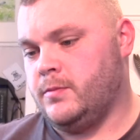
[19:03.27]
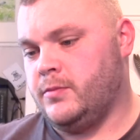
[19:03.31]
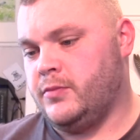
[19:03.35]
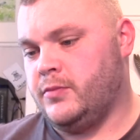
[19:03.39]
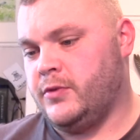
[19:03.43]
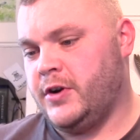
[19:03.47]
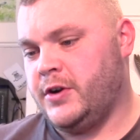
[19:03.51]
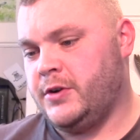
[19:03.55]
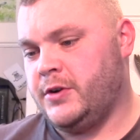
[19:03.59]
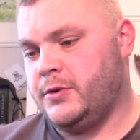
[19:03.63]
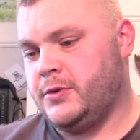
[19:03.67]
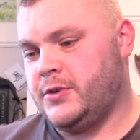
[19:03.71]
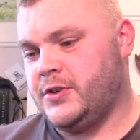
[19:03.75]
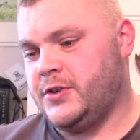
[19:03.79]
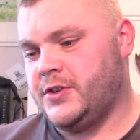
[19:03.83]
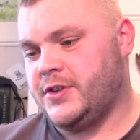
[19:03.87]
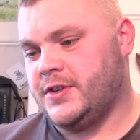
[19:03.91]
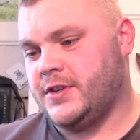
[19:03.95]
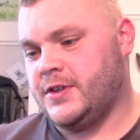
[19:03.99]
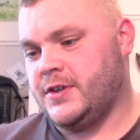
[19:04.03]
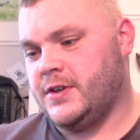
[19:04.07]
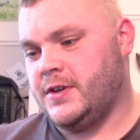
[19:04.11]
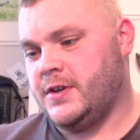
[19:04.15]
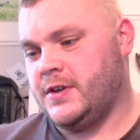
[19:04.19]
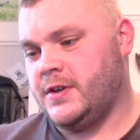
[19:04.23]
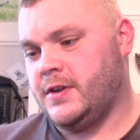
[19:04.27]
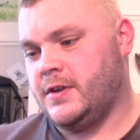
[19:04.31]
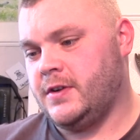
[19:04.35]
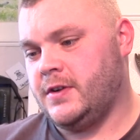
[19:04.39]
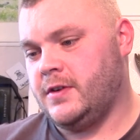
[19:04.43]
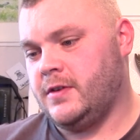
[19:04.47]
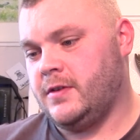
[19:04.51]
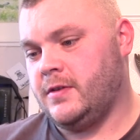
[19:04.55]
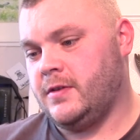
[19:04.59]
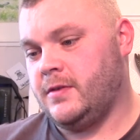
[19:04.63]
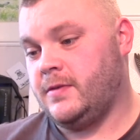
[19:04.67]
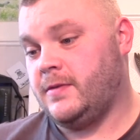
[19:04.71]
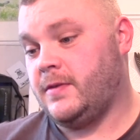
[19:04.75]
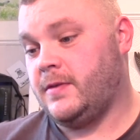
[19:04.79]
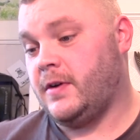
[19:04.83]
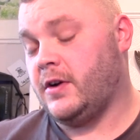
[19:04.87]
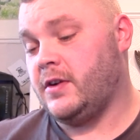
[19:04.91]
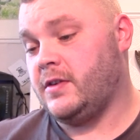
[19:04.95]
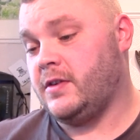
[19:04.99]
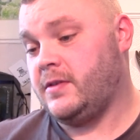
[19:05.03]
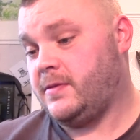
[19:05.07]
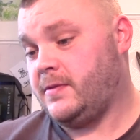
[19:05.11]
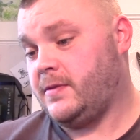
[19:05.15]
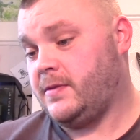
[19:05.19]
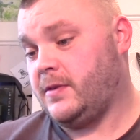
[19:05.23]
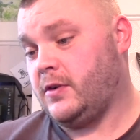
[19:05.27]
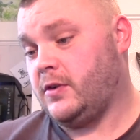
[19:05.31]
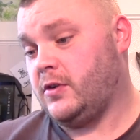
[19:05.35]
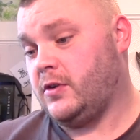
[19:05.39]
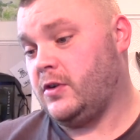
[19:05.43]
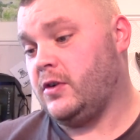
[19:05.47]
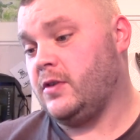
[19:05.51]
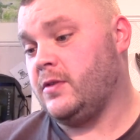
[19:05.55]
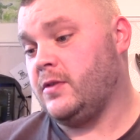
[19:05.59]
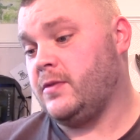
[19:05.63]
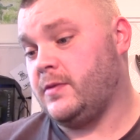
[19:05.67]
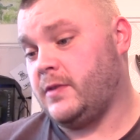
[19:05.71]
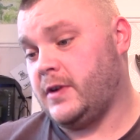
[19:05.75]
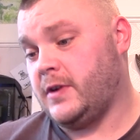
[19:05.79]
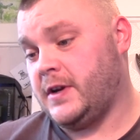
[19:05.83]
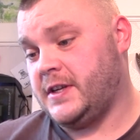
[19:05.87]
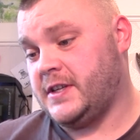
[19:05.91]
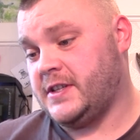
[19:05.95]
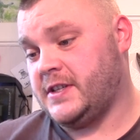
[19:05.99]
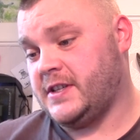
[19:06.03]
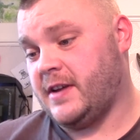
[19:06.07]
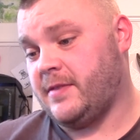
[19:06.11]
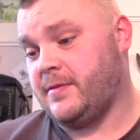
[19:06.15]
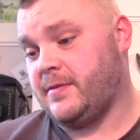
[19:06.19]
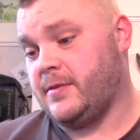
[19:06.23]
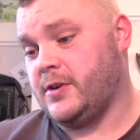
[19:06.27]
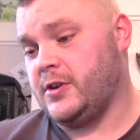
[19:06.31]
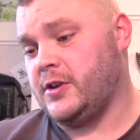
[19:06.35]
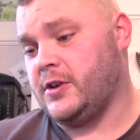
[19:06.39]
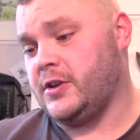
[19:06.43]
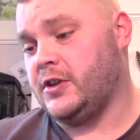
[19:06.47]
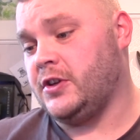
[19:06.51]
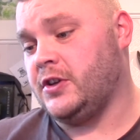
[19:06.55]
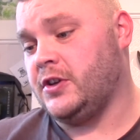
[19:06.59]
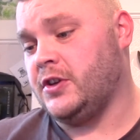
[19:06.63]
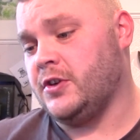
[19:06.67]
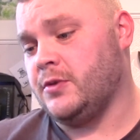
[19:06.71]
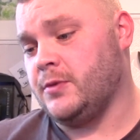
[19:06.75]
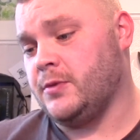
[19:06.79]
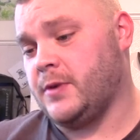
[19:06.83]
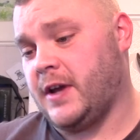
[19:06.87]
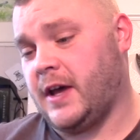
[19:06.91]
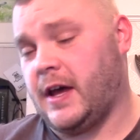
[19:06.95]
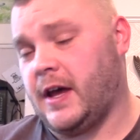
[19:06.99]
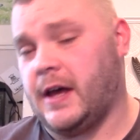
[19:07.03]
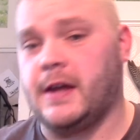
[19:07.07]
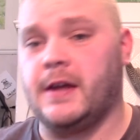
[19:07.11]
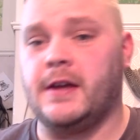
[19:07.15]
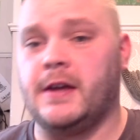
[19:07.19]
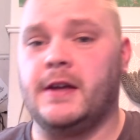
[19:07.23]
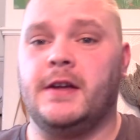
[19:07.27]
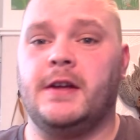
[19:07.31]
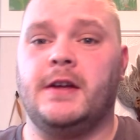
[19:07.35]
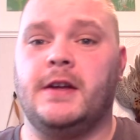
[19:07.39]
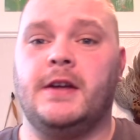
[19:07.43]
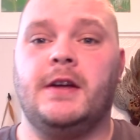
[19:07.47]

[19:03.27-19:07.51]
Bruce 5437 UK